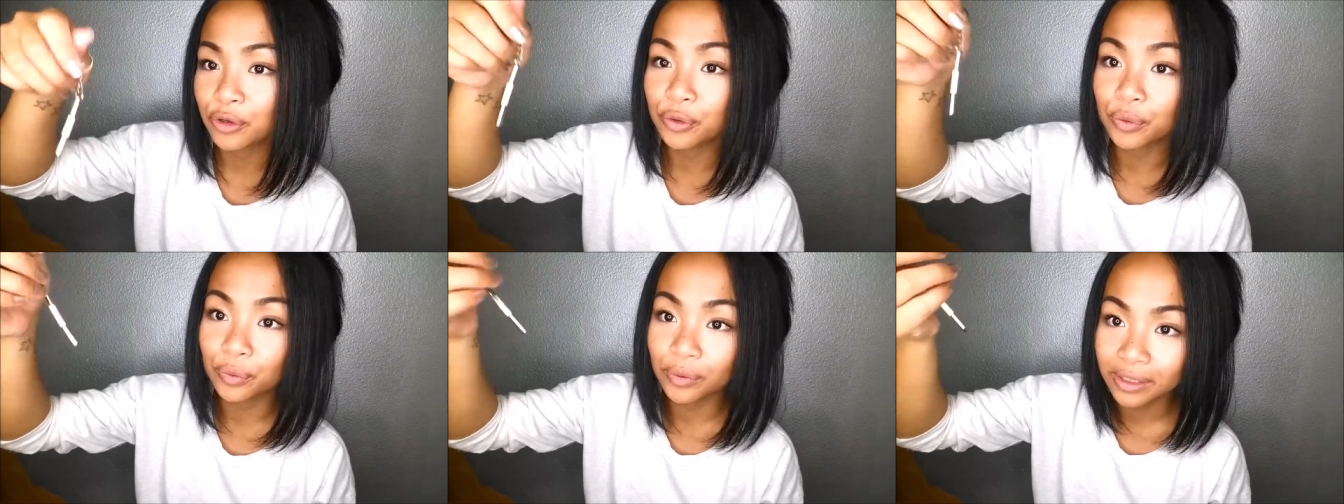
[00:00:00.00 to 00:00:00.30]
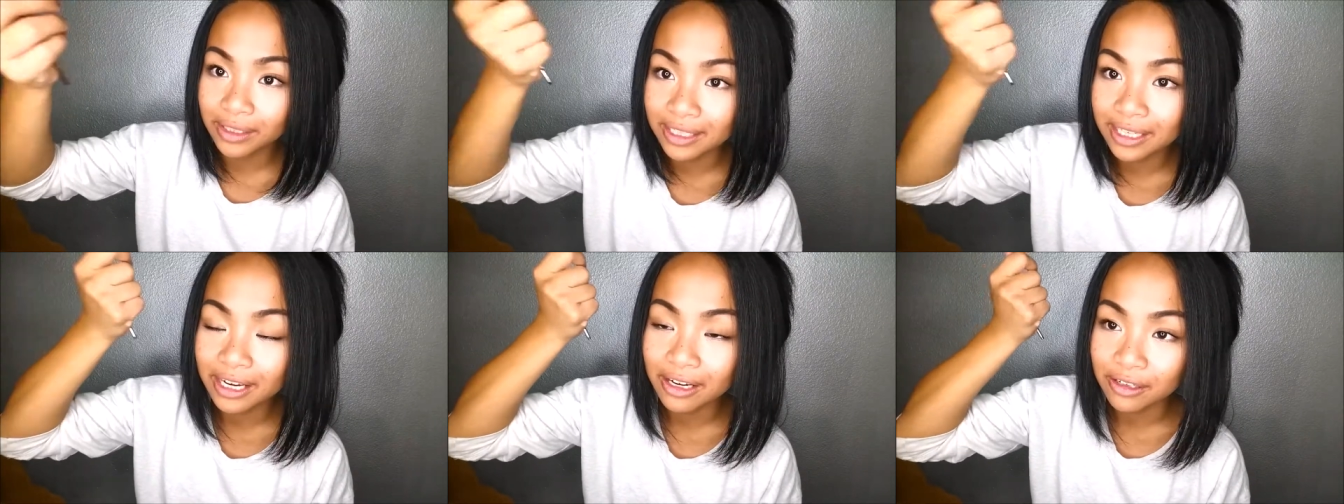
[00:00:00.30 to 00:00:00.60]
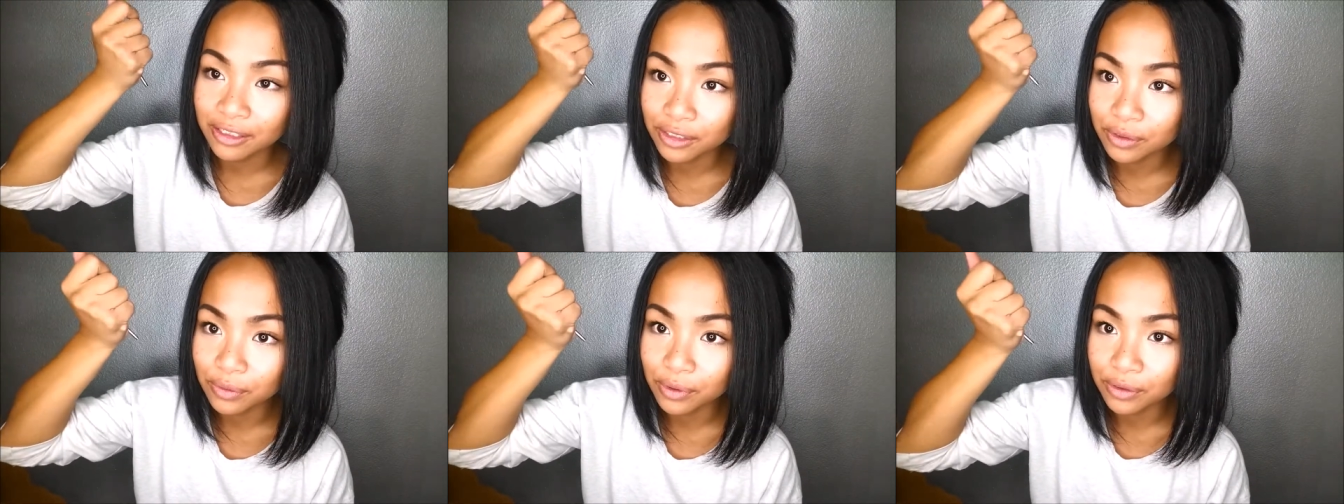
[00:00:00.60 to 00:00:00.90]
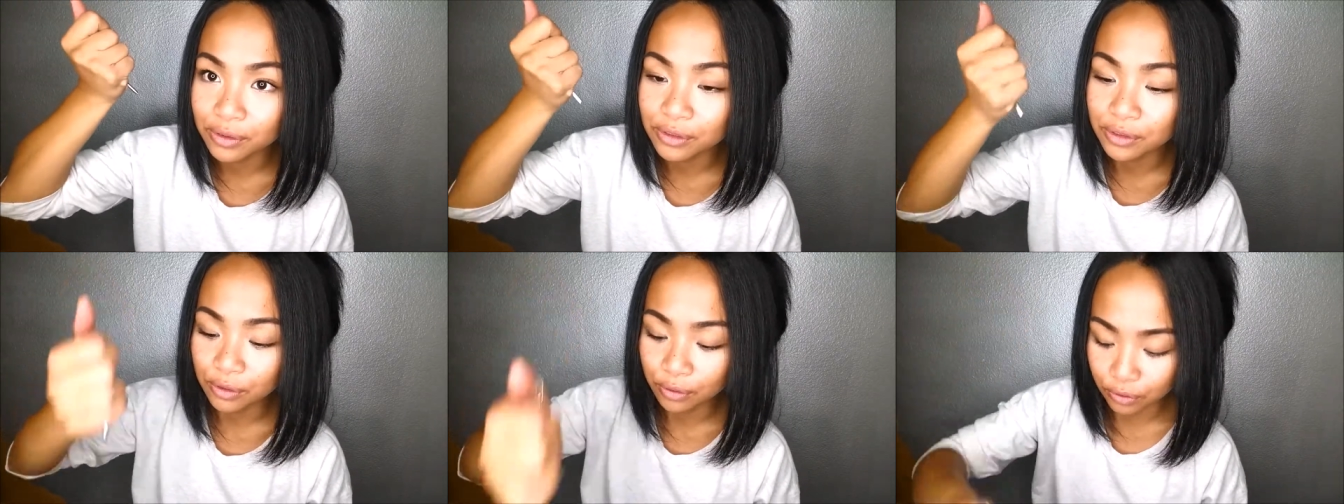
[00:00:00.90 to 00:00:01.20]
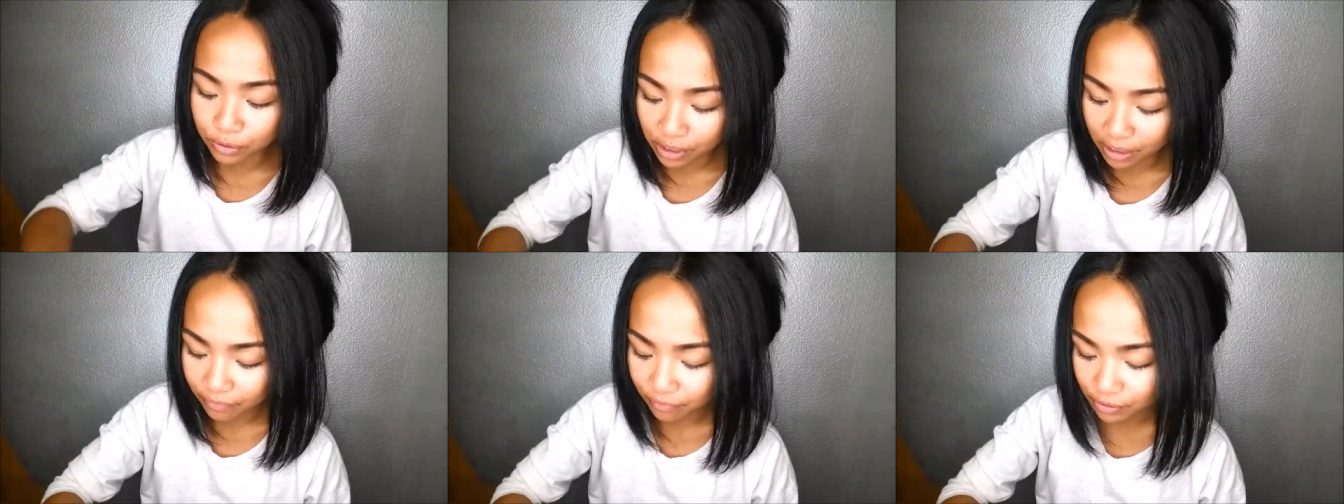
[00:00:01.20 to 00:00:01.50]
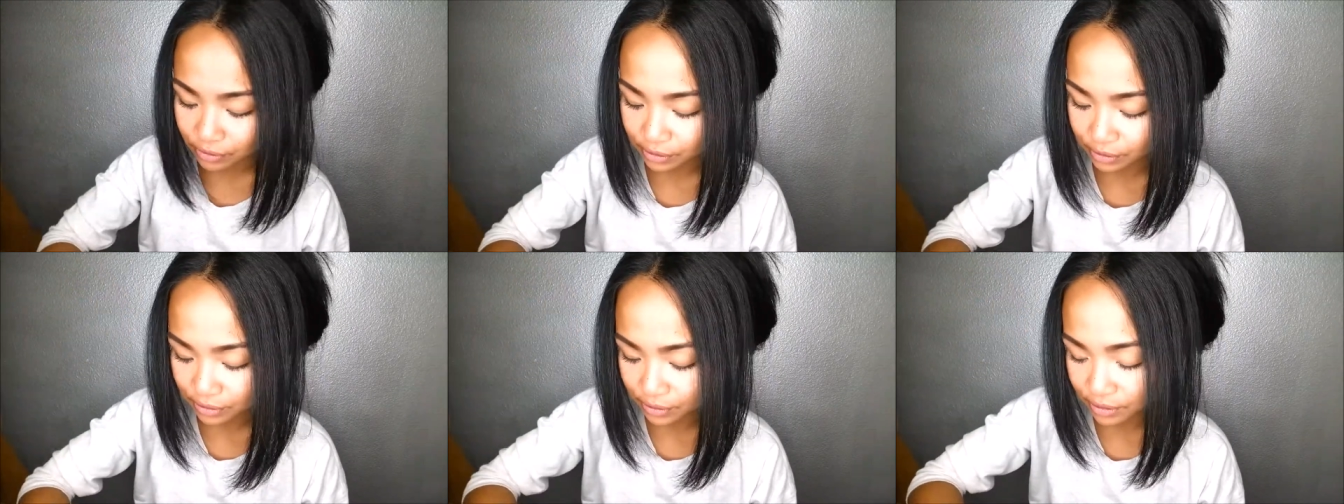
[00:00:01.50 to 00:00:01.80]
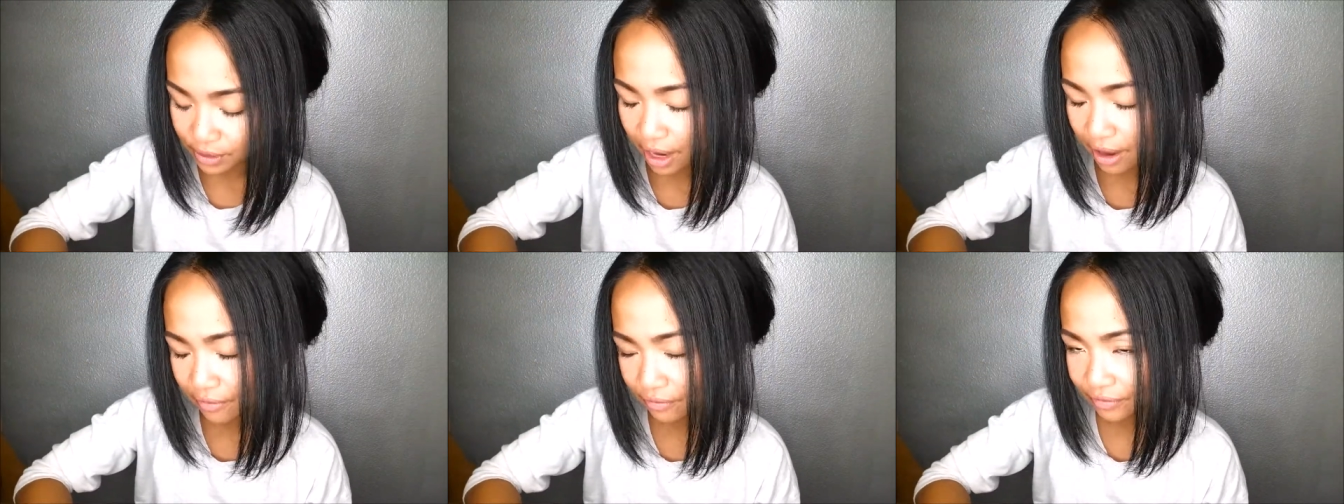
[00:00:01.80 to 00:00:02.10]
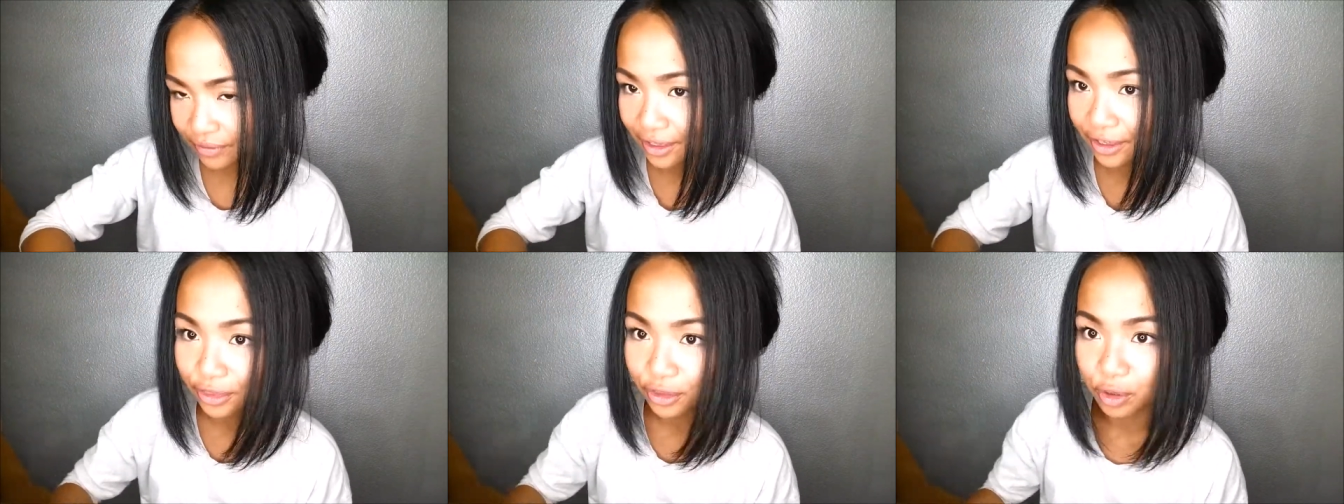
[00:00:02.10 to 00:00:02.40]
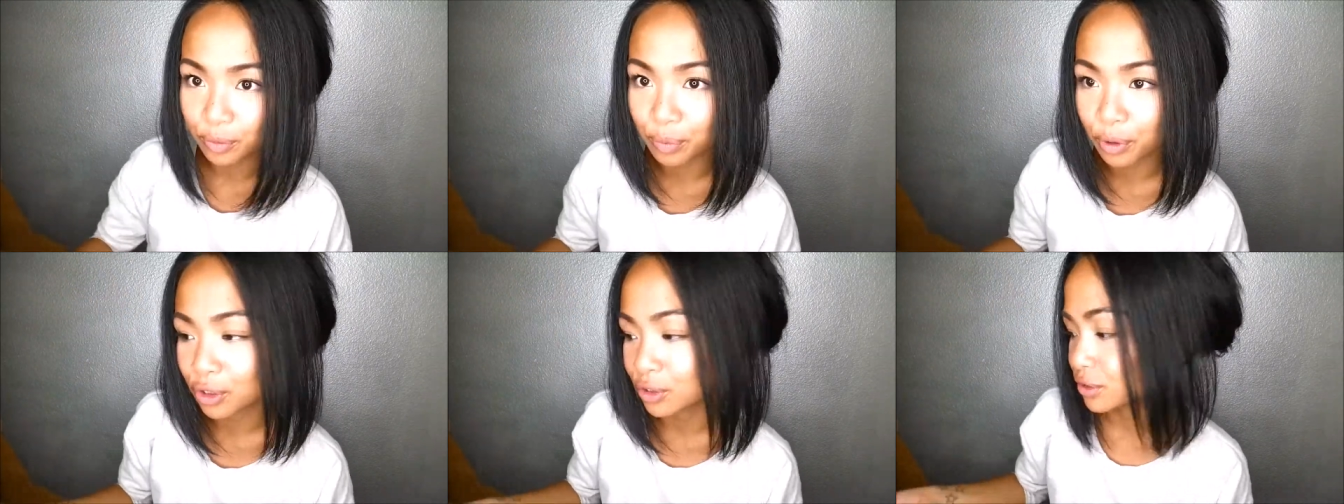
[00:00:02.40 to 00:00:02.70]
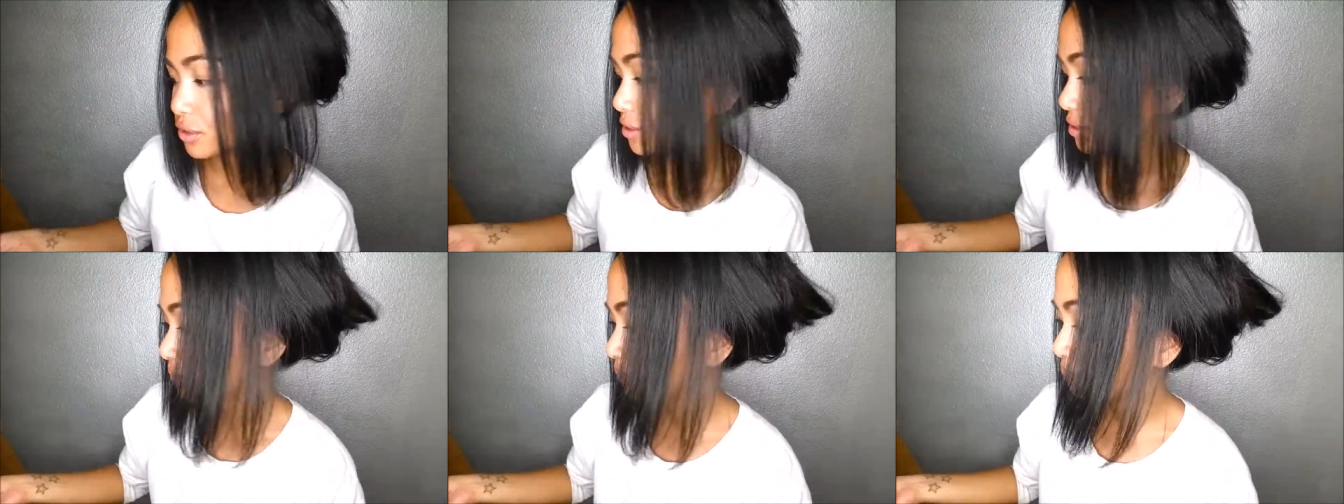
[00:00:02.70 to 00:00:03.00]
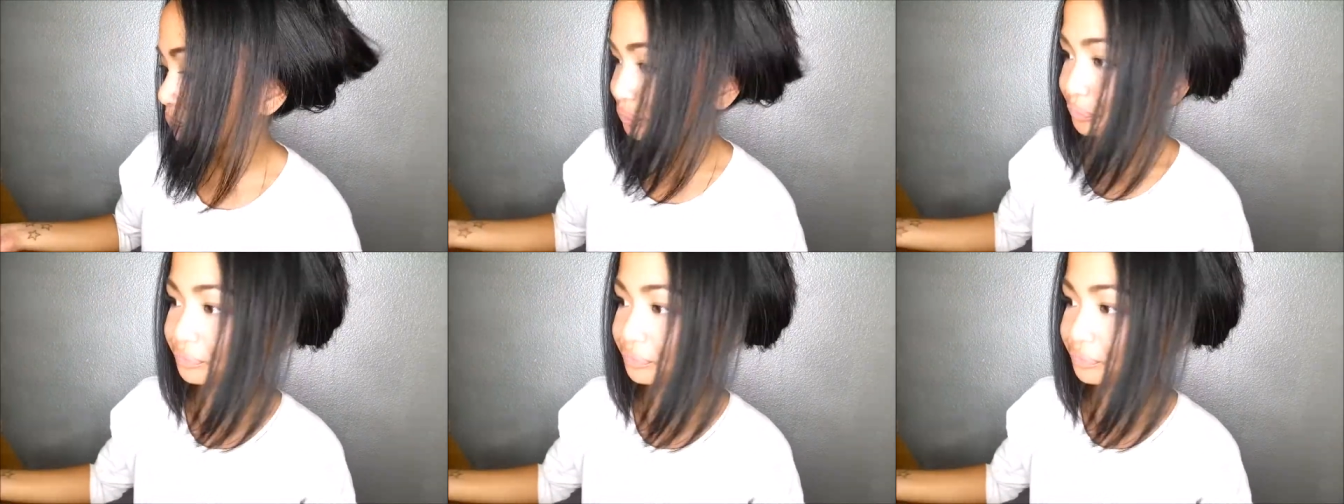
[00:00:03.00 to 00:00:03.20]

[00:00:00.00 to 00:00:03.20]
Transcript: who really carries around screwdrivers and stuff in their purse?